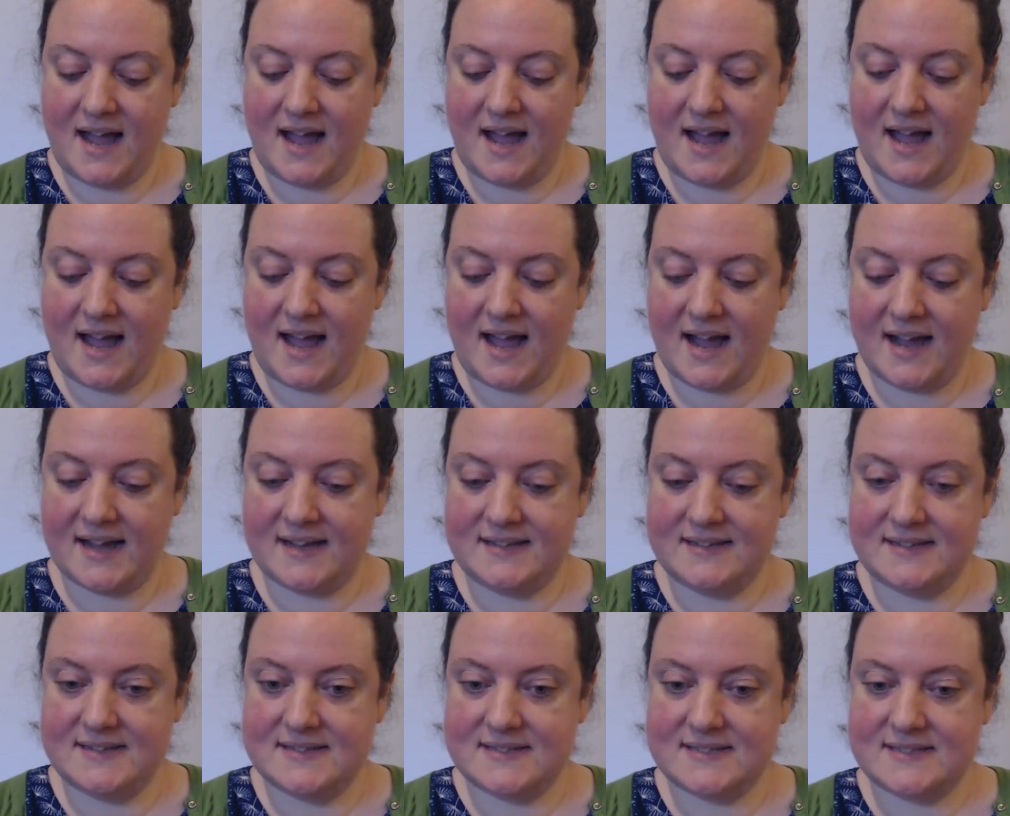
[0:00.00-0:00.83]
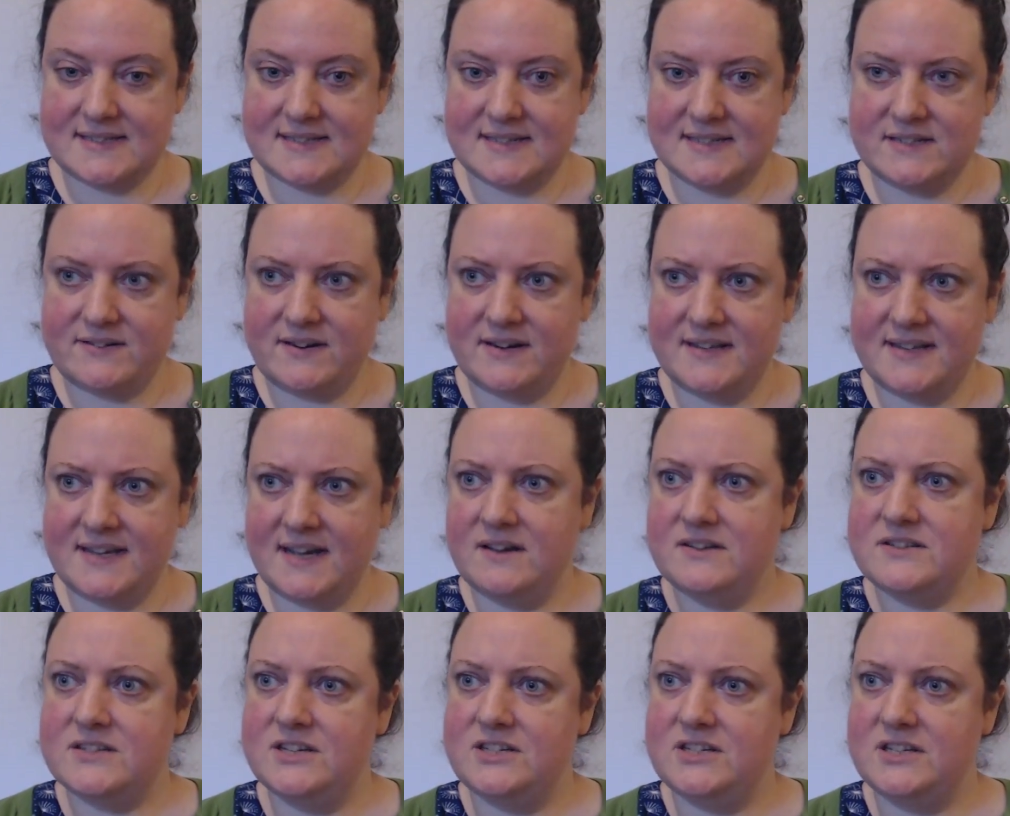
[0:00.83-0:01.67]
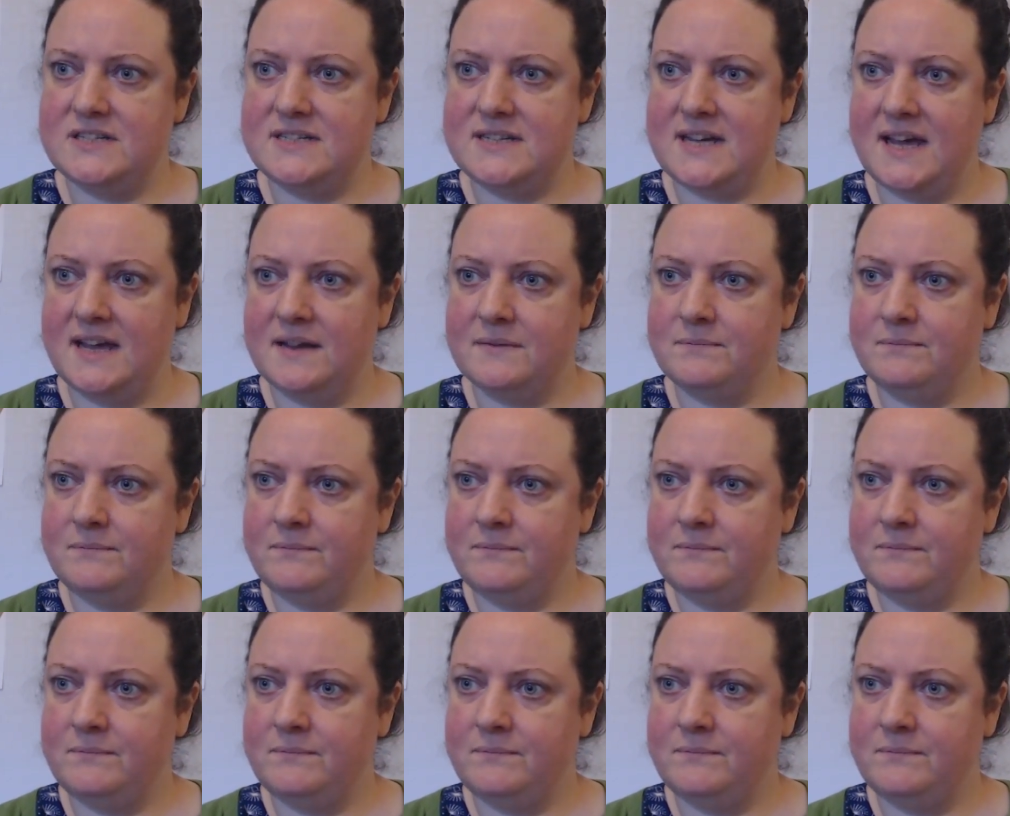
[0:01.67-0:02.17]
And is there anything else I should say?